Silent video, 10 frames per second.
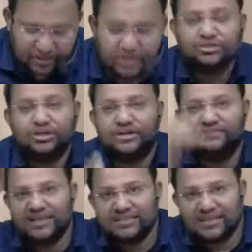So if
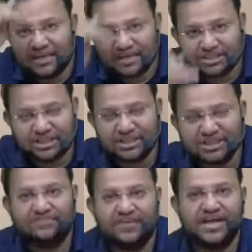there is a reduction in the
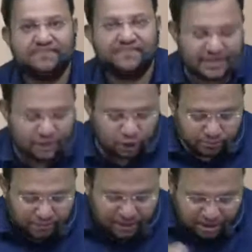fair value
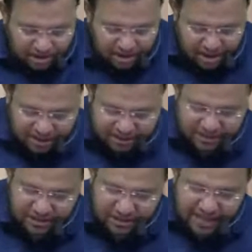below the cost
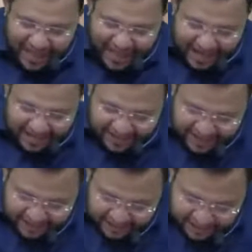and any